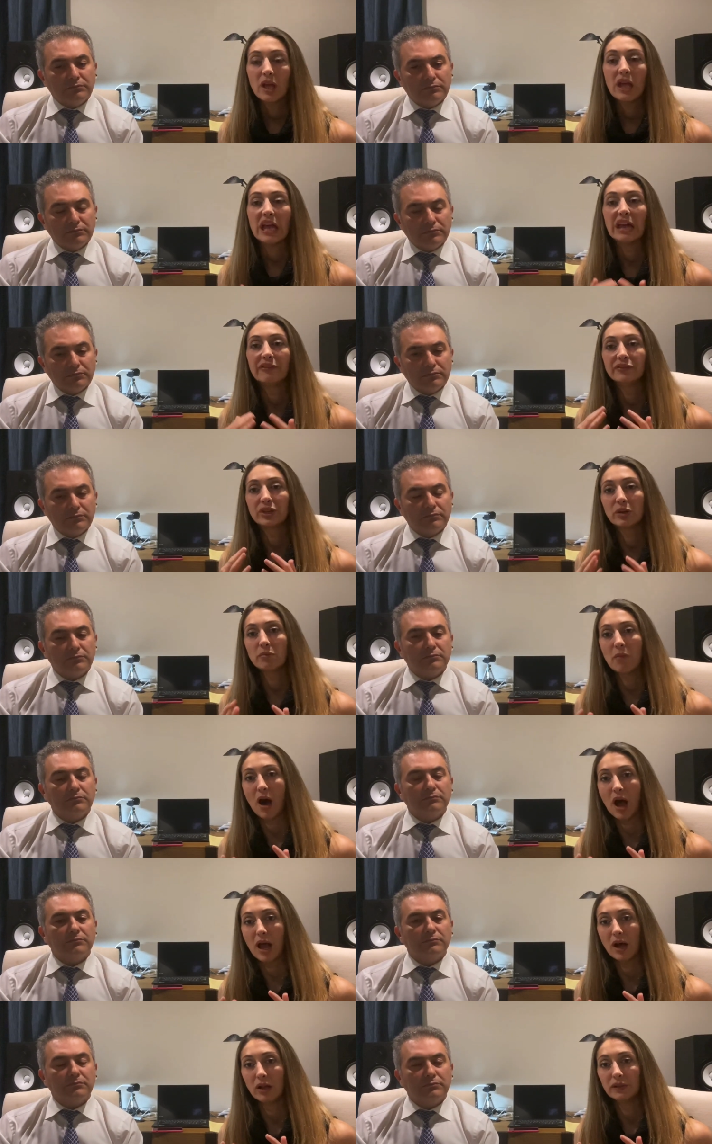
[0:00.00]
Speaker 1: If they're
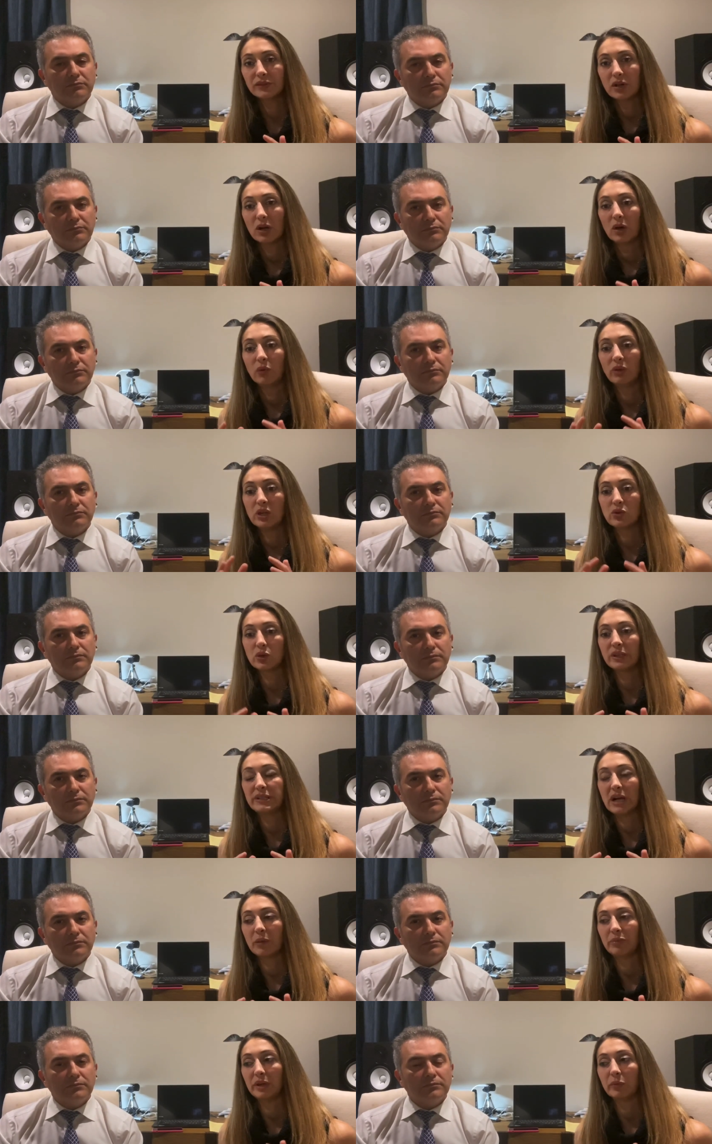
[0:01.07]
mild, we usually
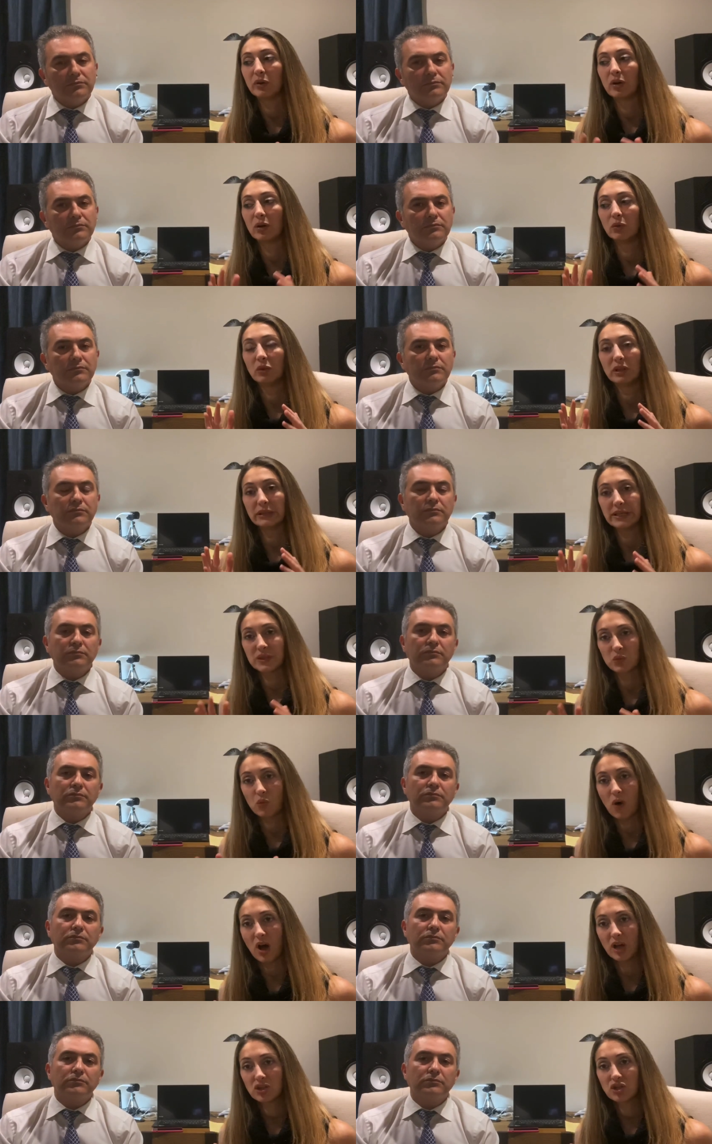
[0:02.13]
tell people, well, let's
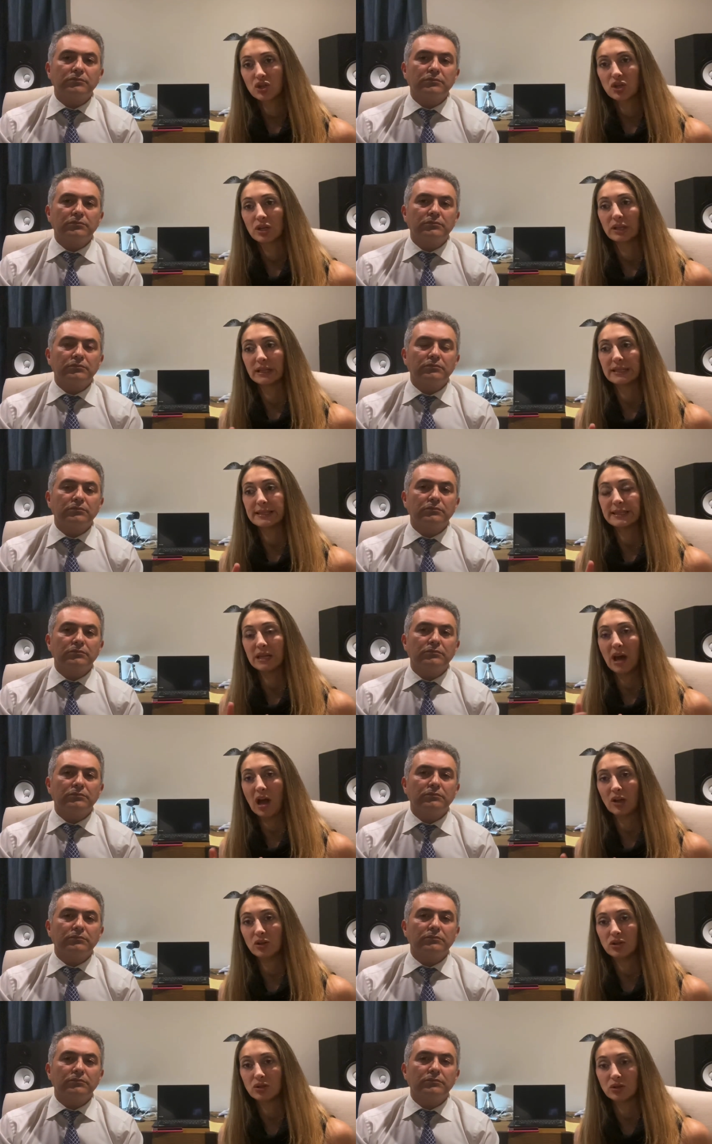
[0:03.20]
watch, let's see how
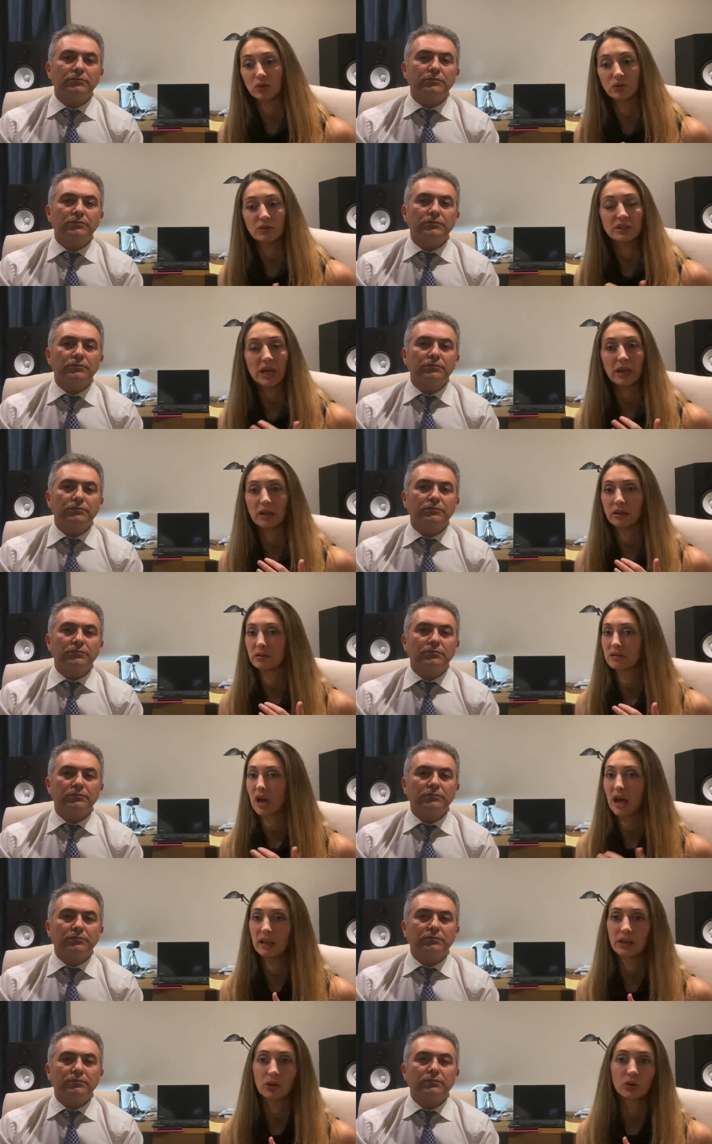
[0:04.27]
you do. Take
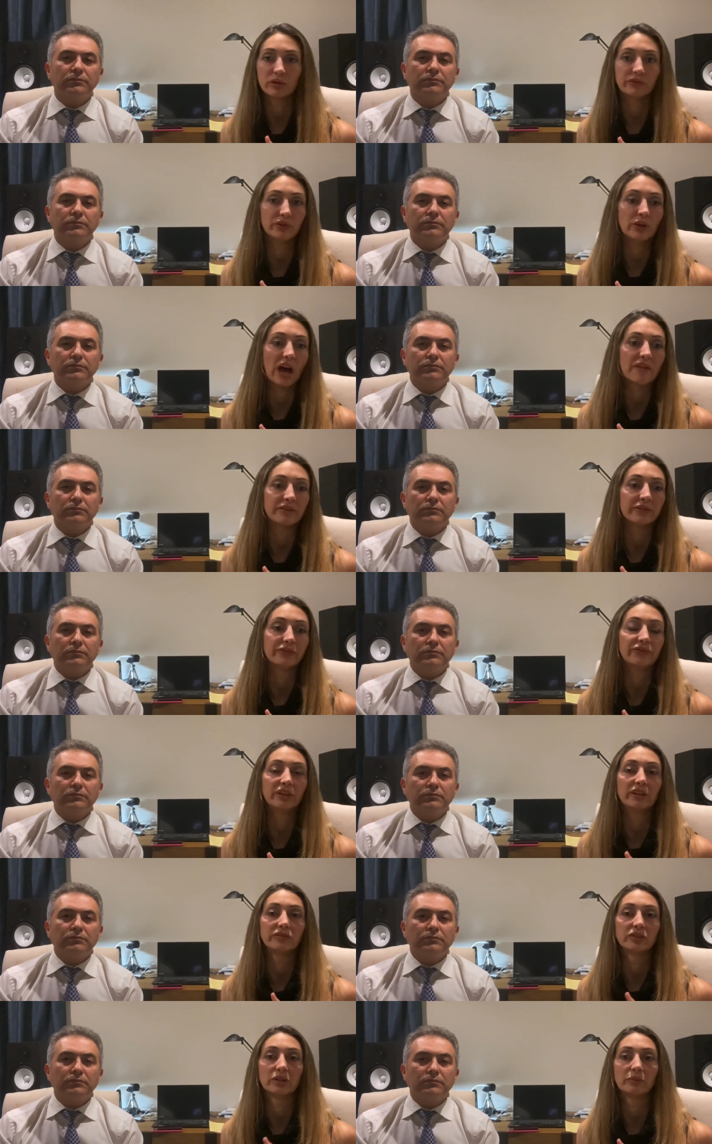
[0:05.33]
Tylenol if you have a
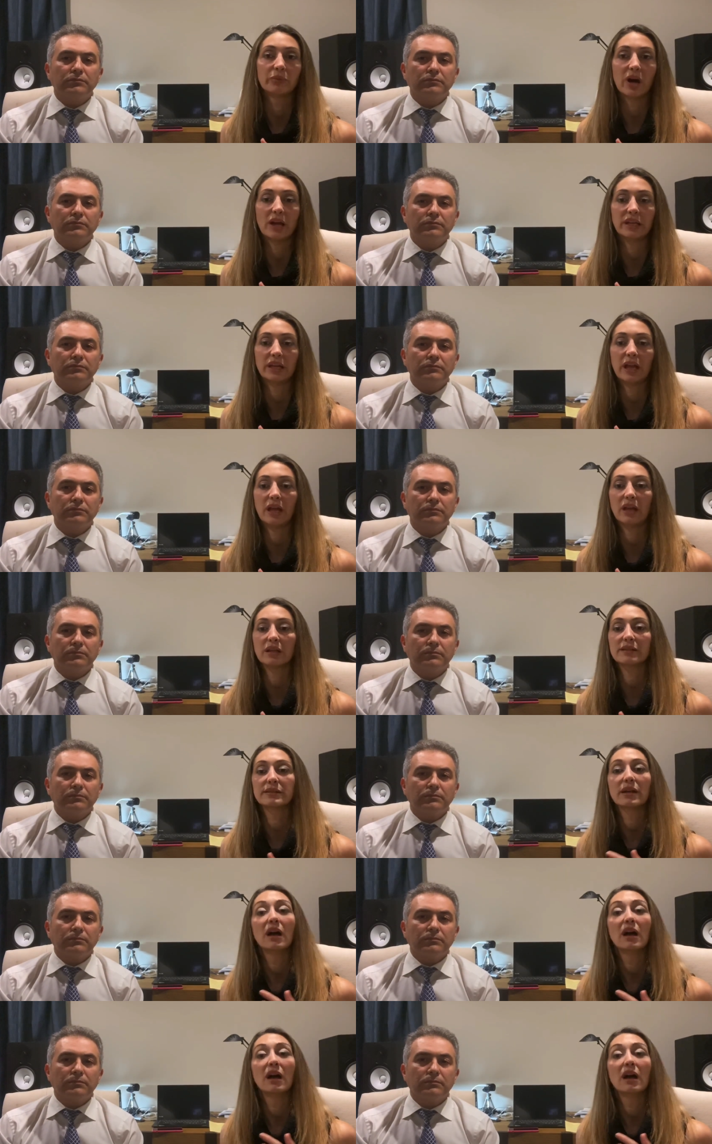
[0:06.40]
fever, body aches,